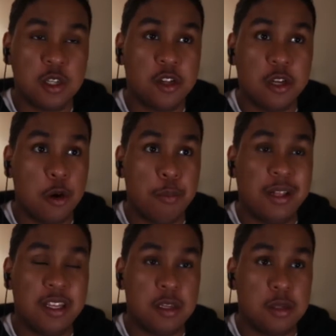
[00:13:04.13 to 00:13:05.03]
gonna play
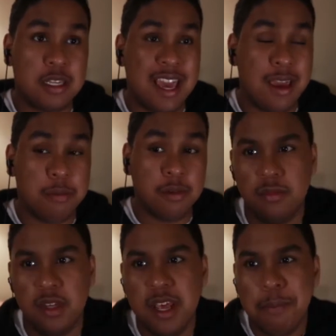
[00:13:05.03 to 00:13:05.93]
the game.
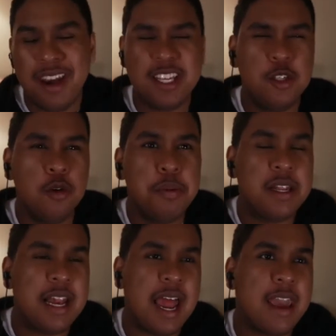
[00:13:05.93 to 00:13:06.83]
But it's stupid.
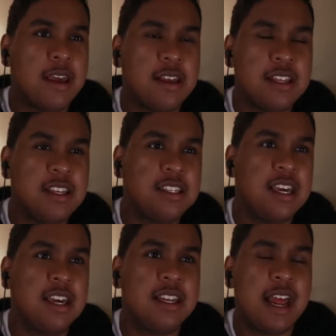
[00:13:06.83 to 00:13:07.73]
Like they
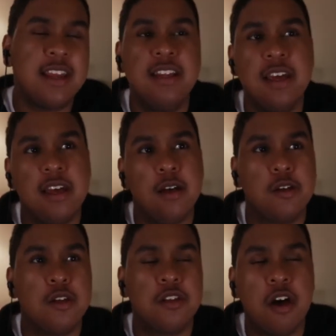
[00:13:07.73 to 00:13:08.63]
say, like the
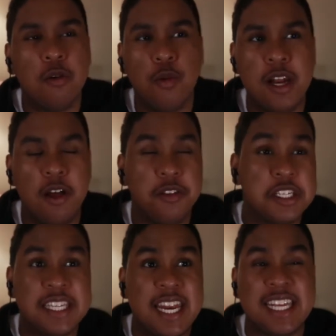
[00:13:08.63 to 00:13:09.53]
dog really
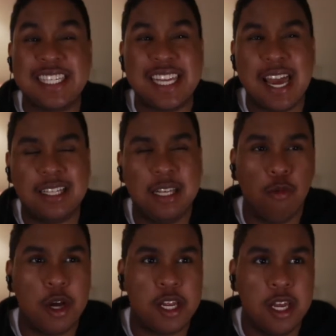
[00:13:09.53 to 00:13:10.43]
understand exactly what
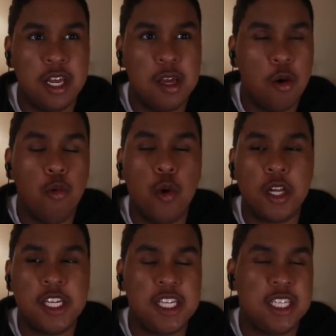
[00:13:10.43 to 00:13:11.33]

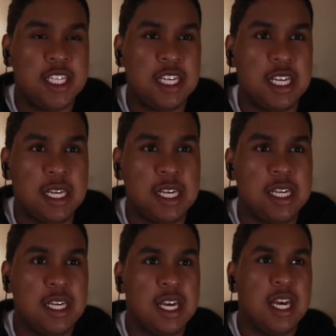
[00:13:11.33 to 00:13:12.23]
he
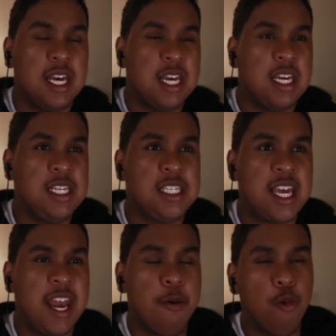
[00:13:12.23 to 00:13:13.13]
said
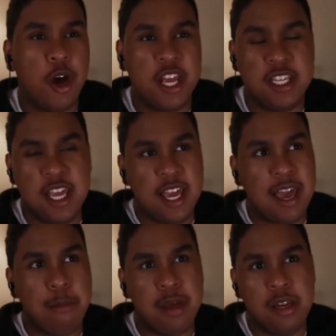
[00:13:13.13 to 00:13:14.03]
and what he think. I
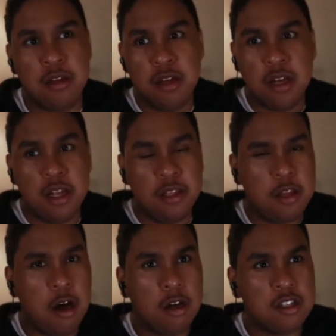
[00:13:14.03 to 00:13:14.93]
mean,
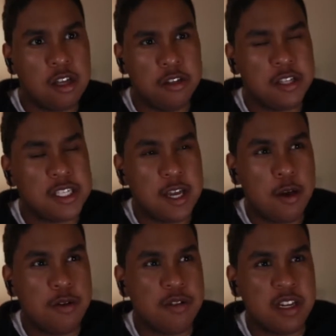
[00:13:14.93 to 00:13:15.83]
dogs
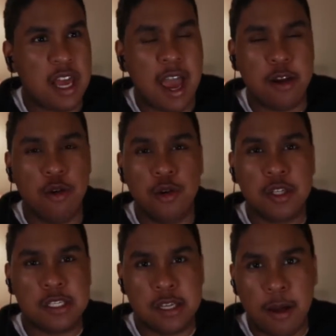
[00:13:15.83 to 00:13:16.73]
understand. I know
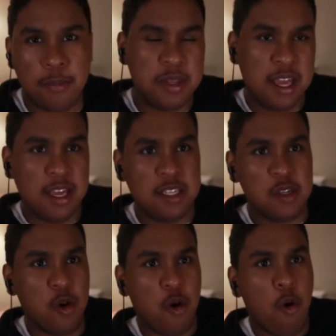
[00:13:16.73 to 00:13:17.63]
some things
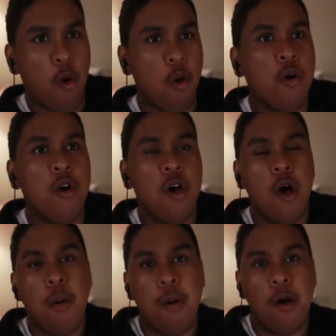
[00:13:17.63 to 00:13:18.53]
or
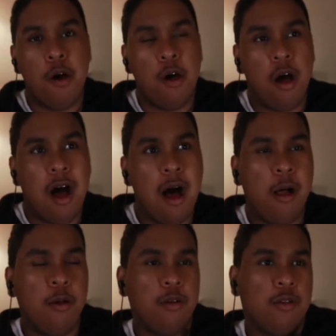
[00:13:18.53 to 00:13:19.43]
how